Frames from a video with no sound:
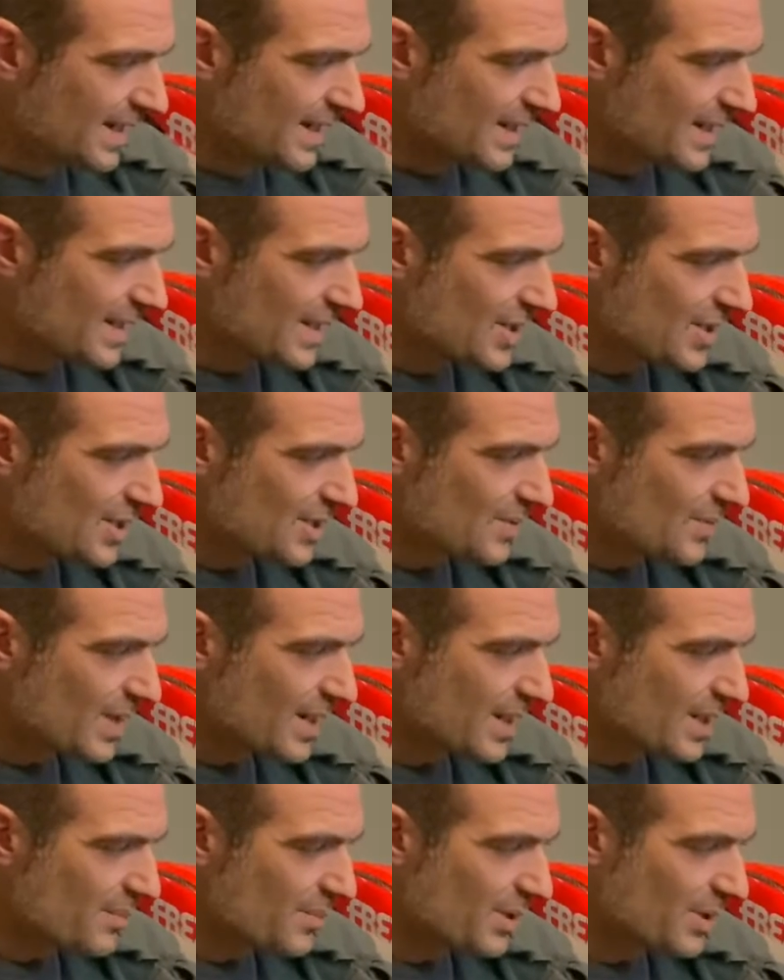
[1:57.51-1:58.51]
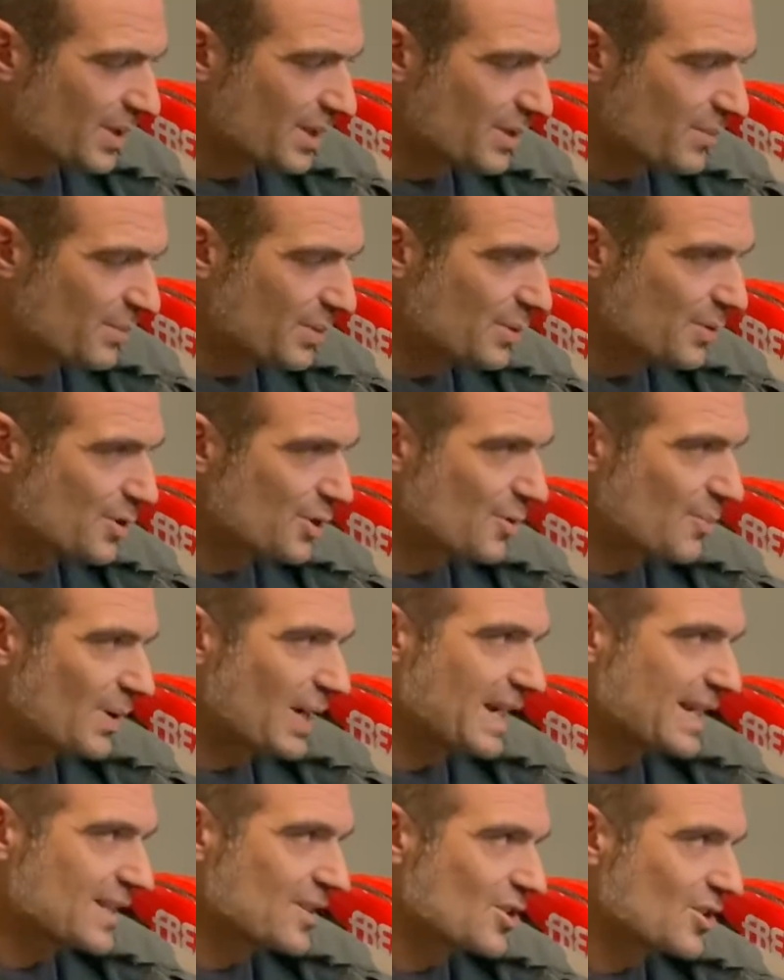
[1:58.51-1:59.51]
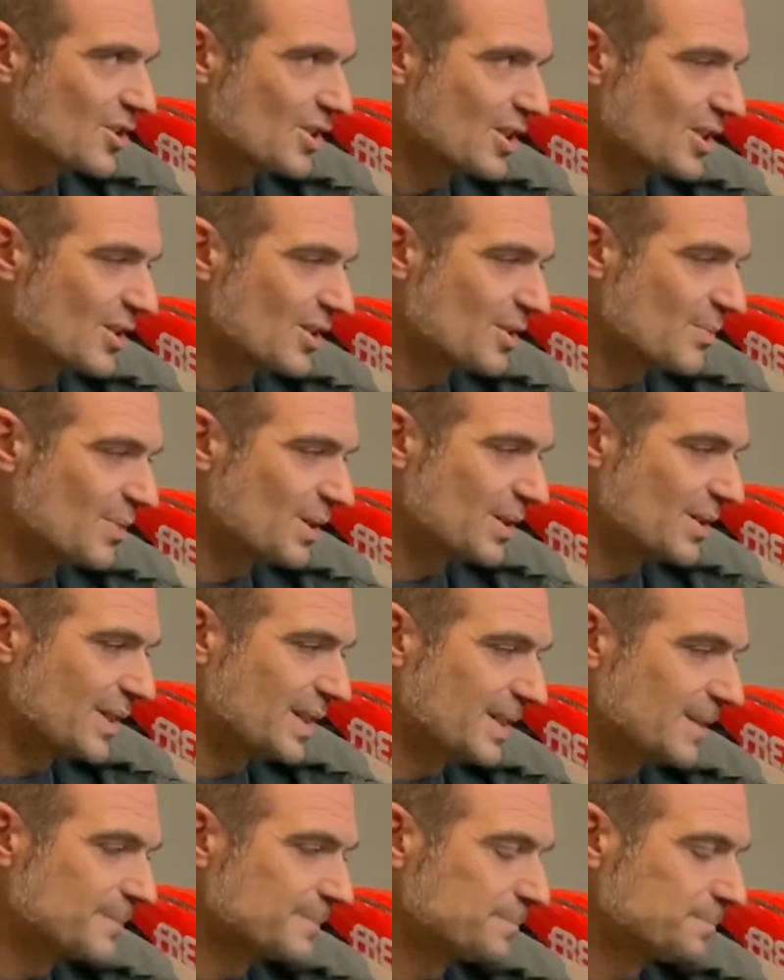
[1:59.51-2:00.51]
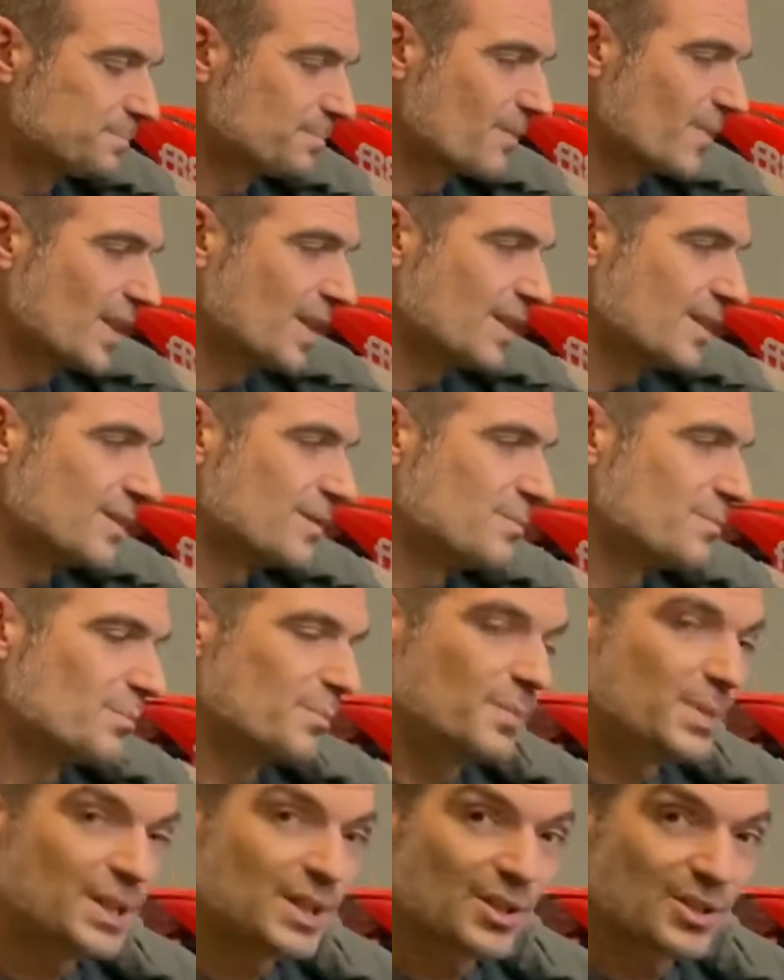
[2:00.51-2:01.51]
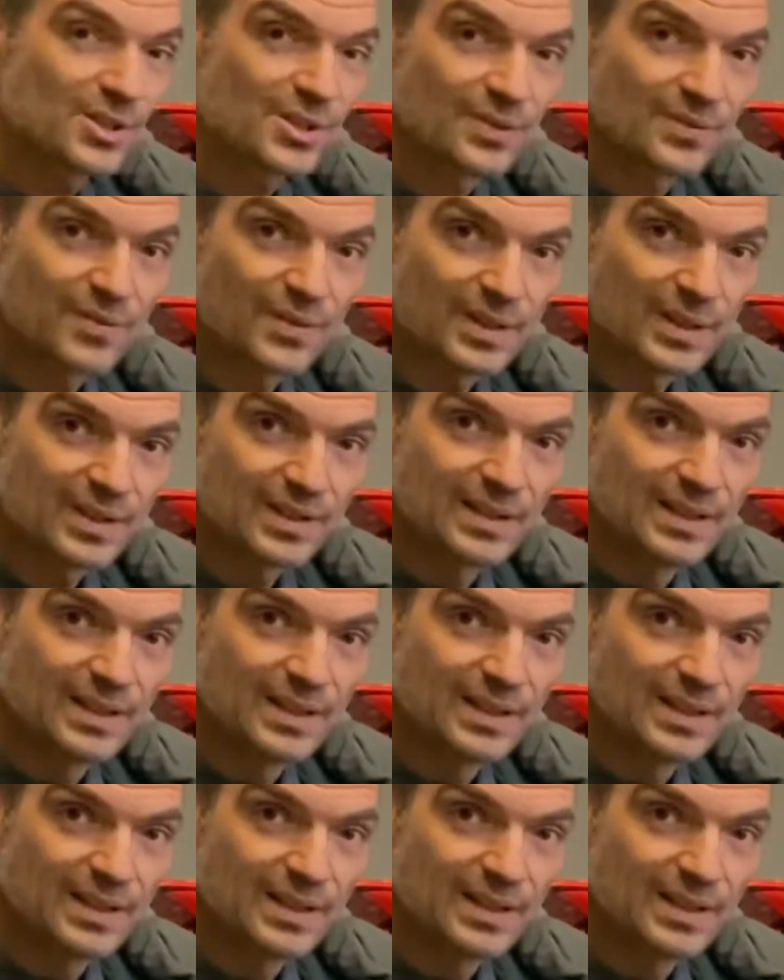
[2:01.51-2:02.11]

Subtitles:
This is where they plug in a booster pack to start the bike. Because of the